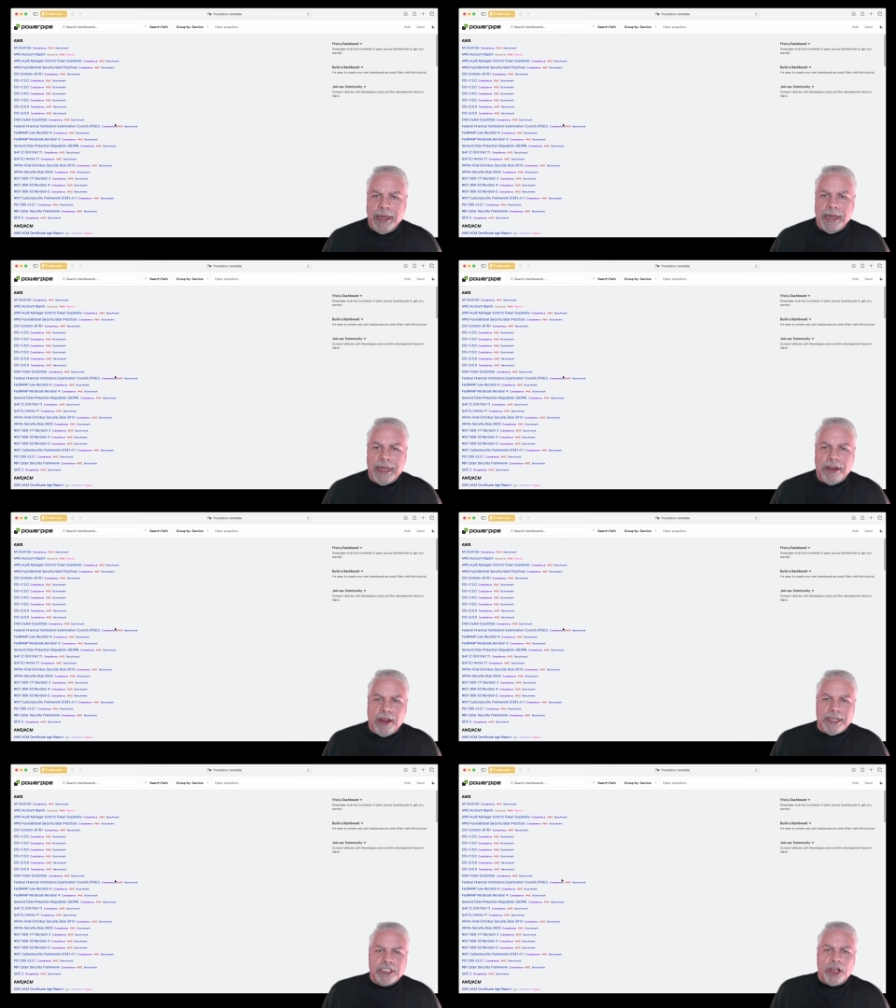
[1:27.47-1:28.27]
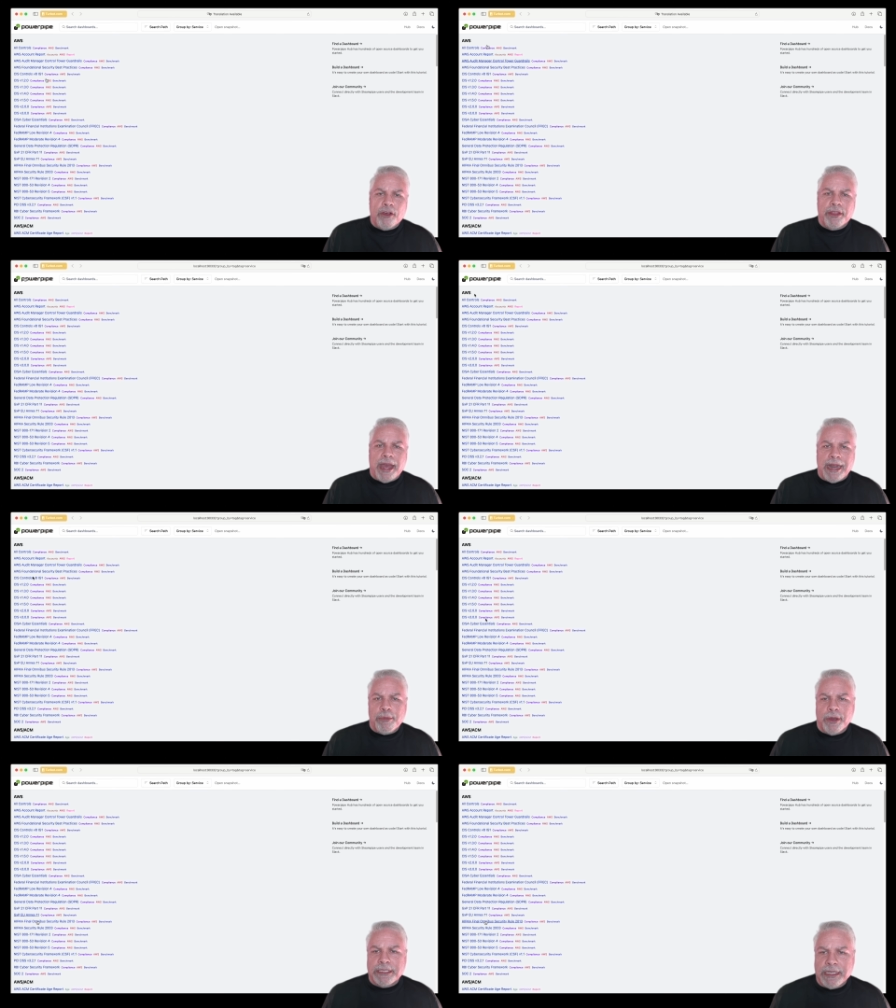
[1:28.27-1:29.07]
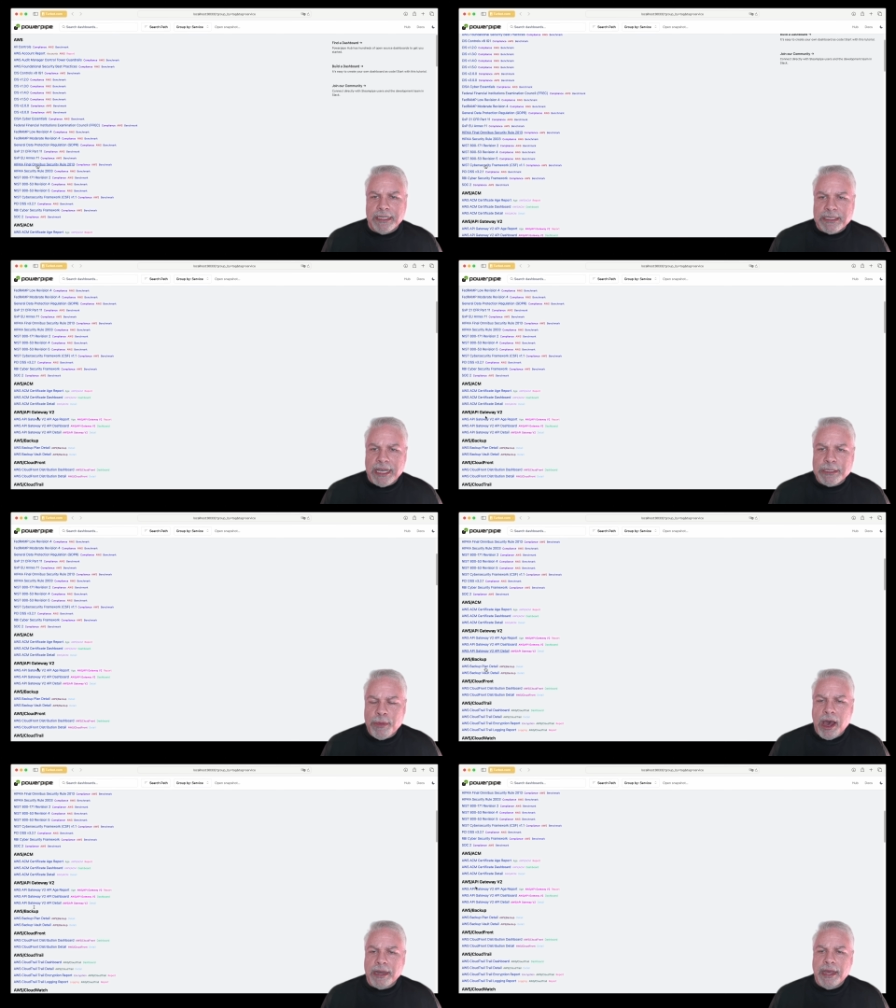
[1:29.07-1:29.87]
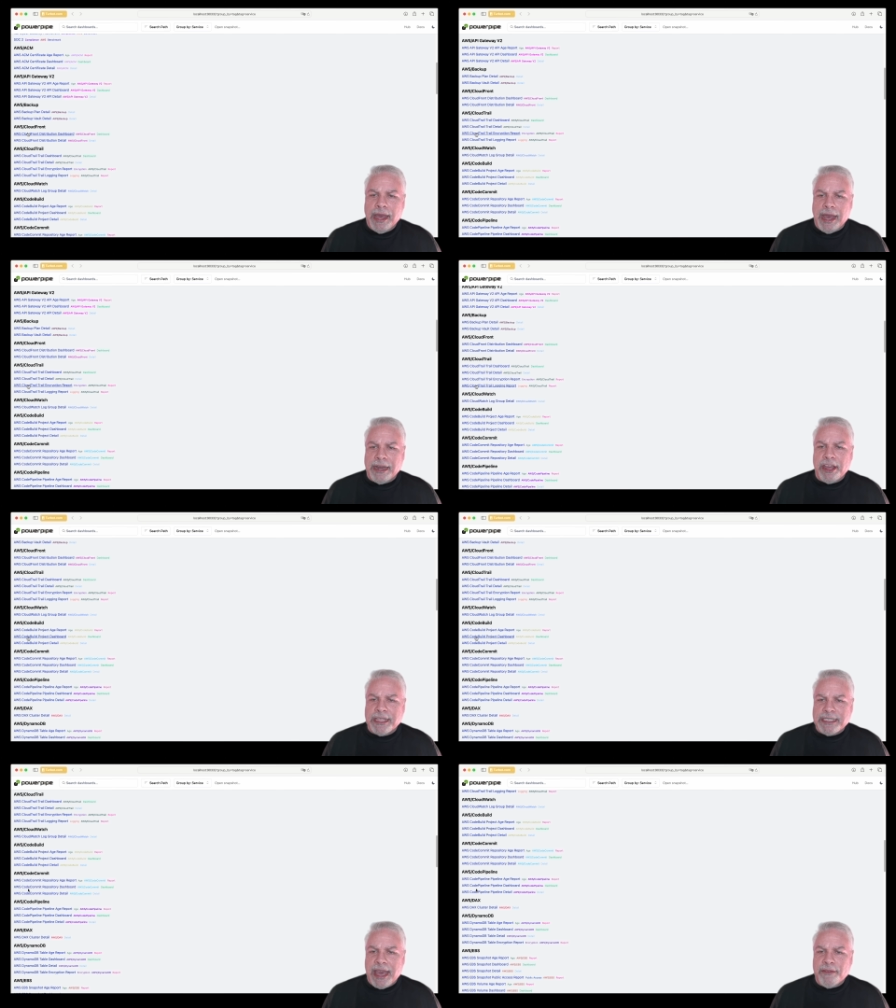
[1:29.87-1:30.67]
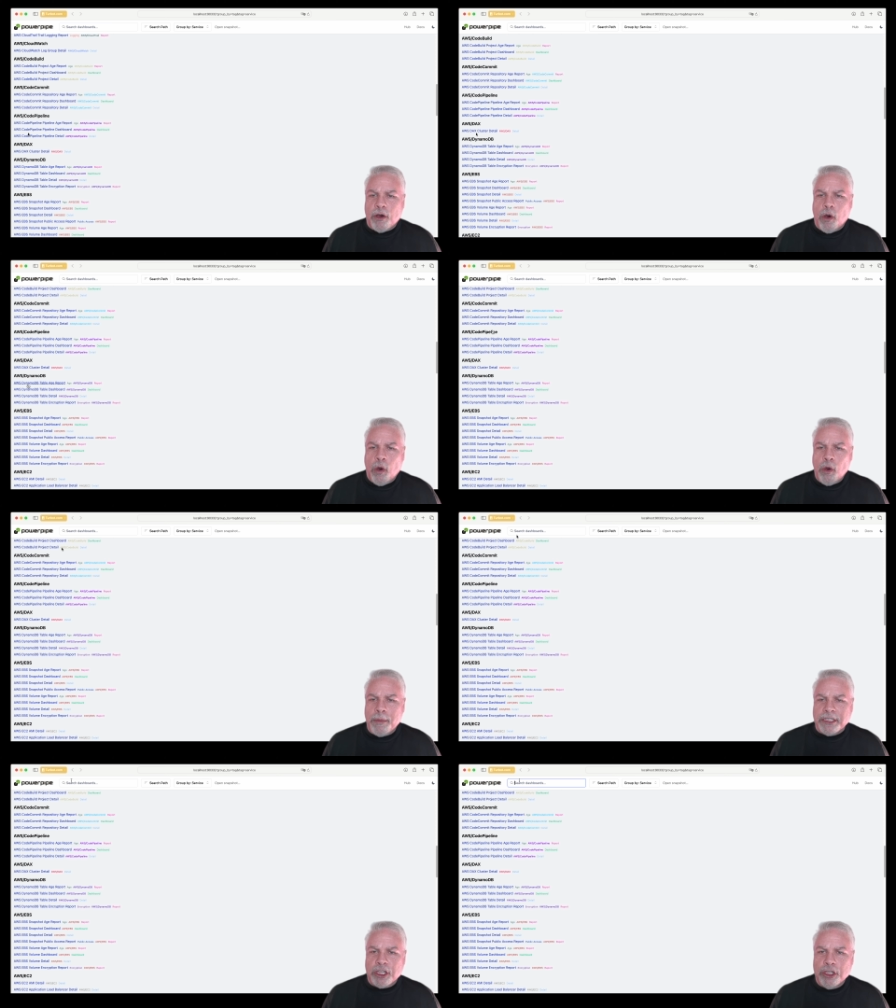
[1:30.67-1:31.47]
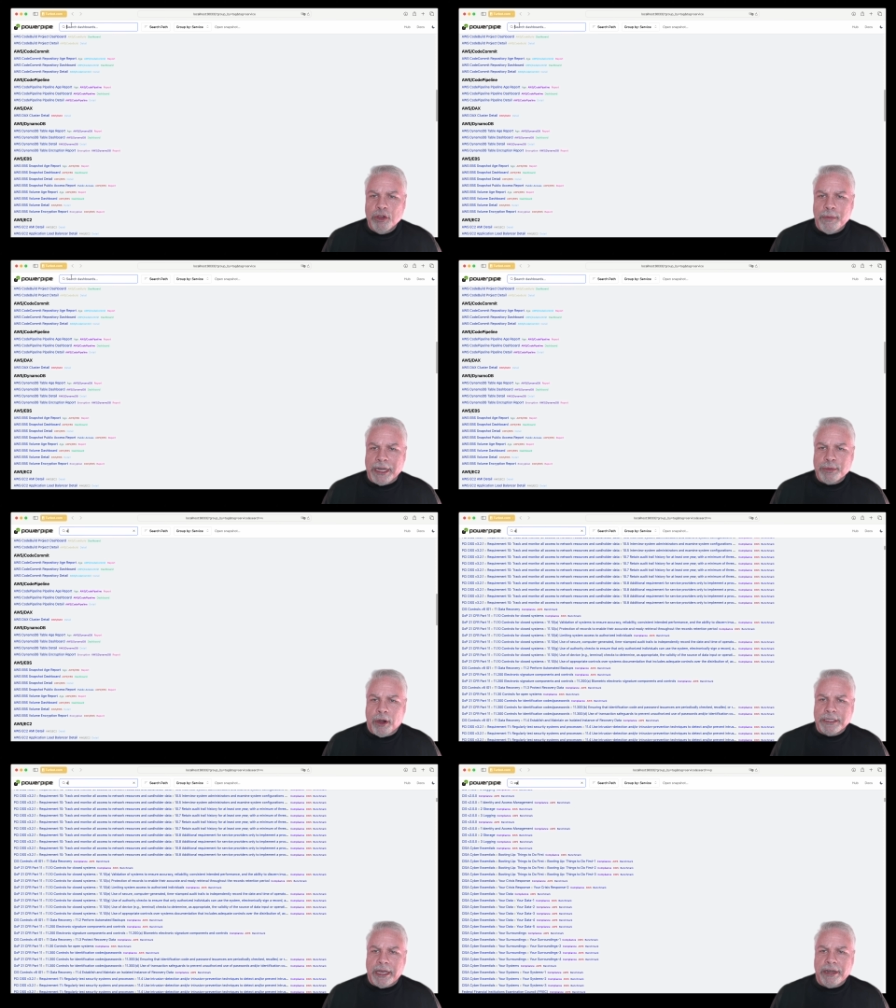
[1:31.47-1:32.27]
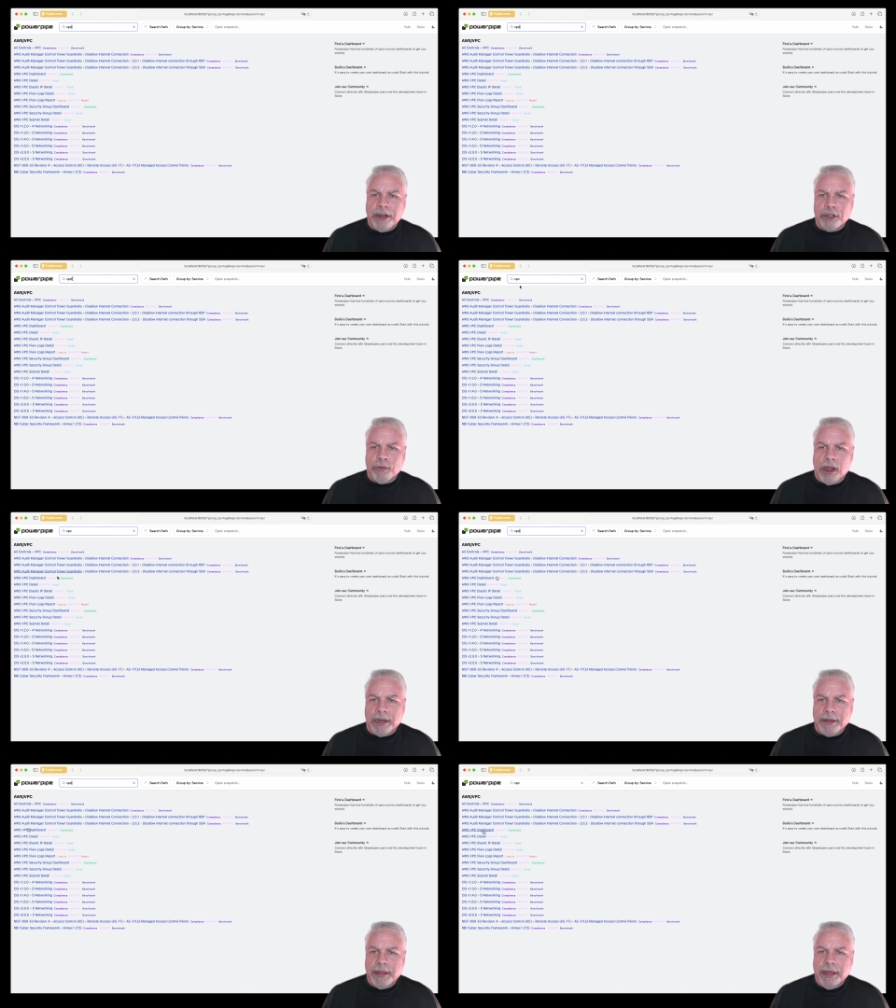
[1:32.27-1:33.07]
Here I installed the AWS Insights mod, and now you can see I have a whole bunch of new benchmarks out here to run.